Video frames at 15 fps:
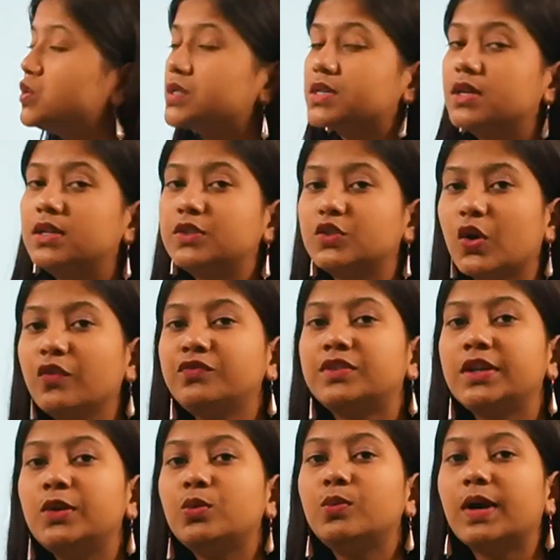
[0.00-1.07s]
outskirts of
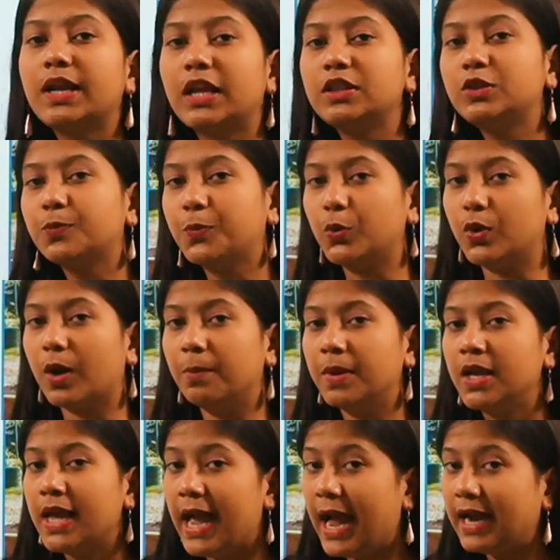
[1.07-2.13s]
Thiruvananthapuram,
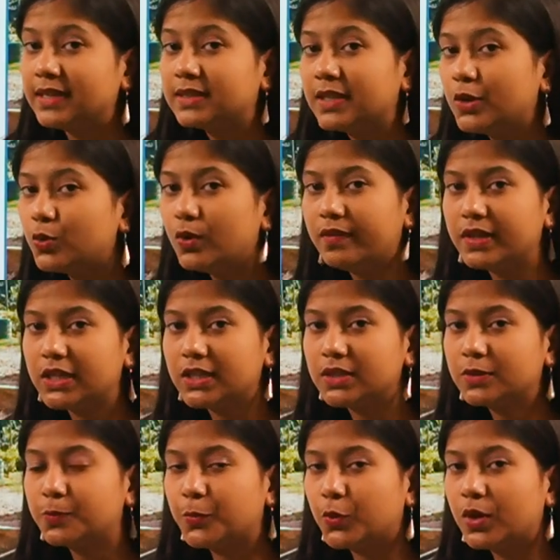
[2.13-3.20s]
and
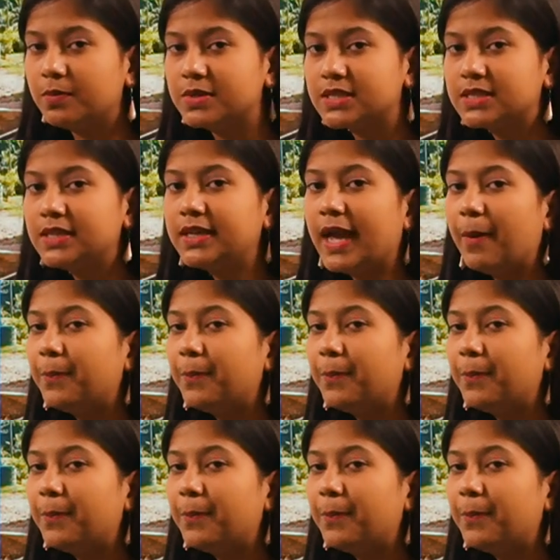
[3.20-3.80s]
Thiruvananthapuram is the